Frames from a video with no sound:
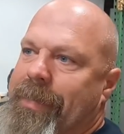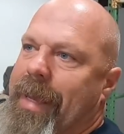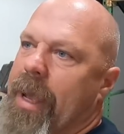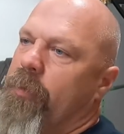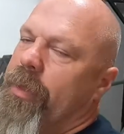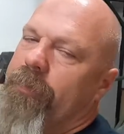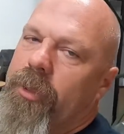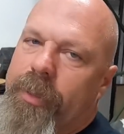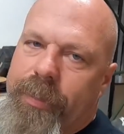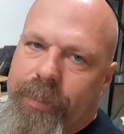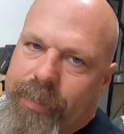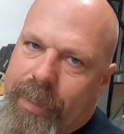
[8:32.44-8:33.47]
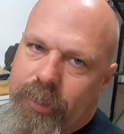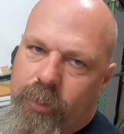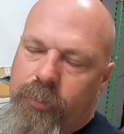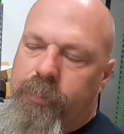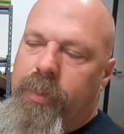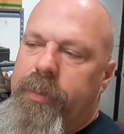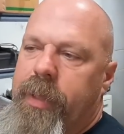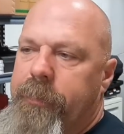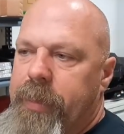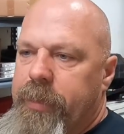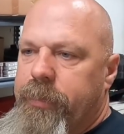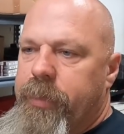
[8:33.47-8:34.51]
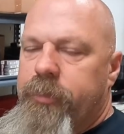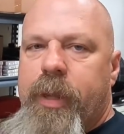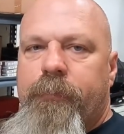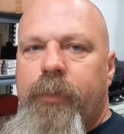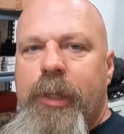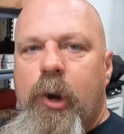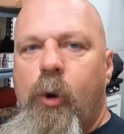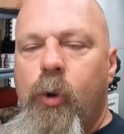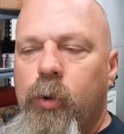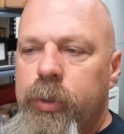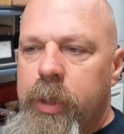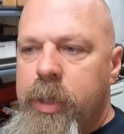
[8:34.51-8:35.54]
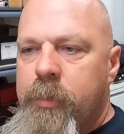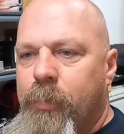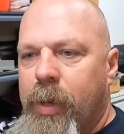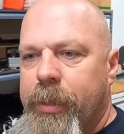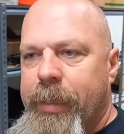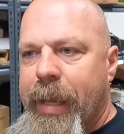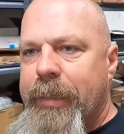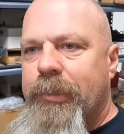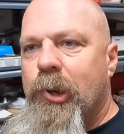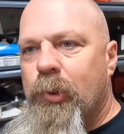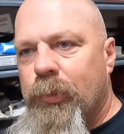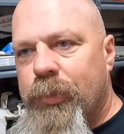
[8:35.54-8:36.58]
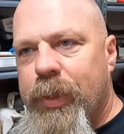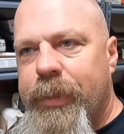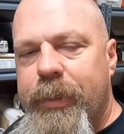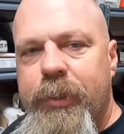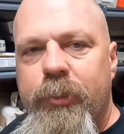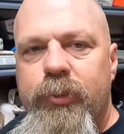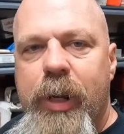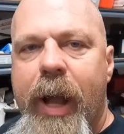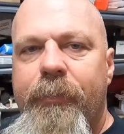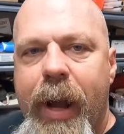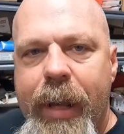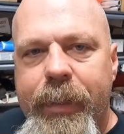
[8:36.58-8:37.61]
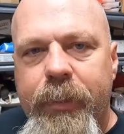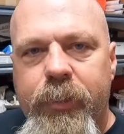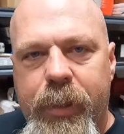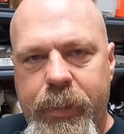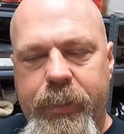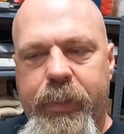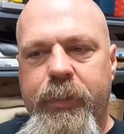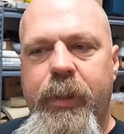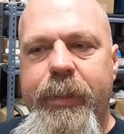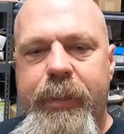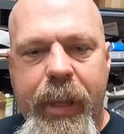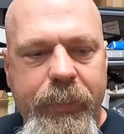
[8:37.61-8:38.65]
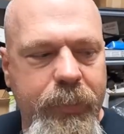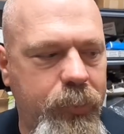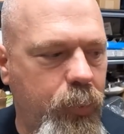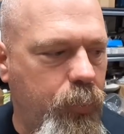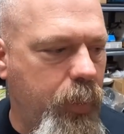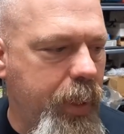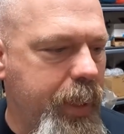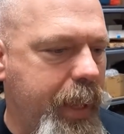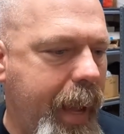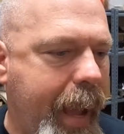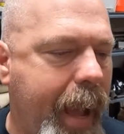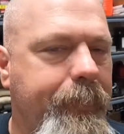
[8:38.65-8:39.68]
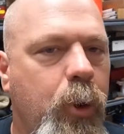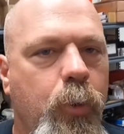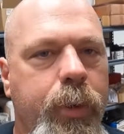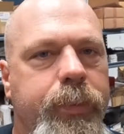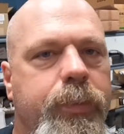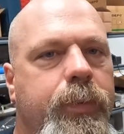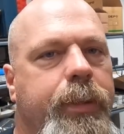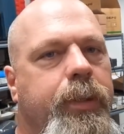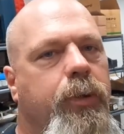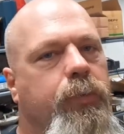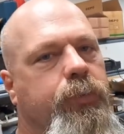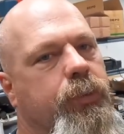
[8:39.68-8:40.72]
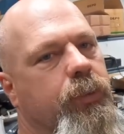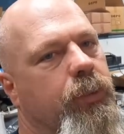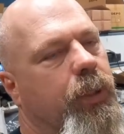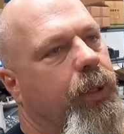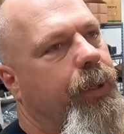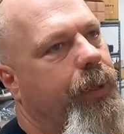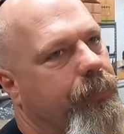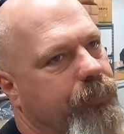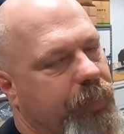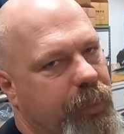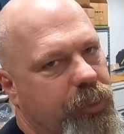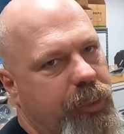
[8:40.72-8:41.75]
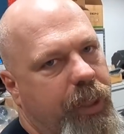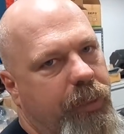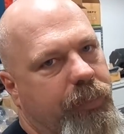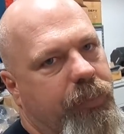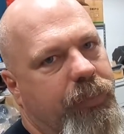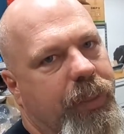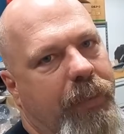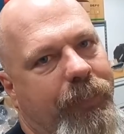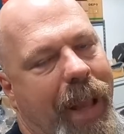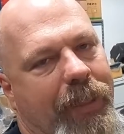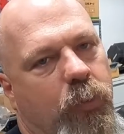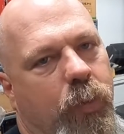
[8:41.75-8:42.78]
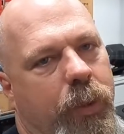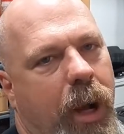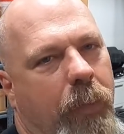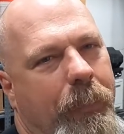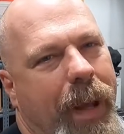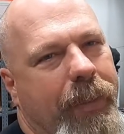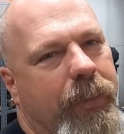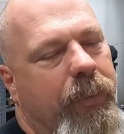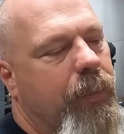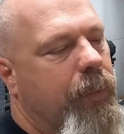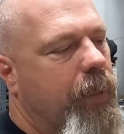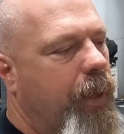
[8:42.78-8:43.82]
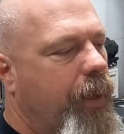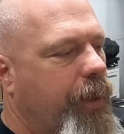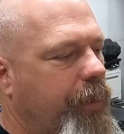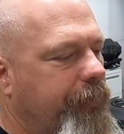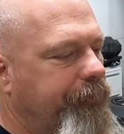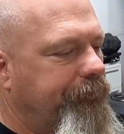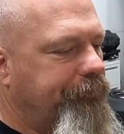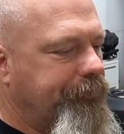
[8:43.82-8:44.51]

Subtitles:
I won't even look at the date code, but I mean, they're definitely old, but I don't think that they're dry rotted or anything like that. So I'm going to run those this year to see if that'll work out better on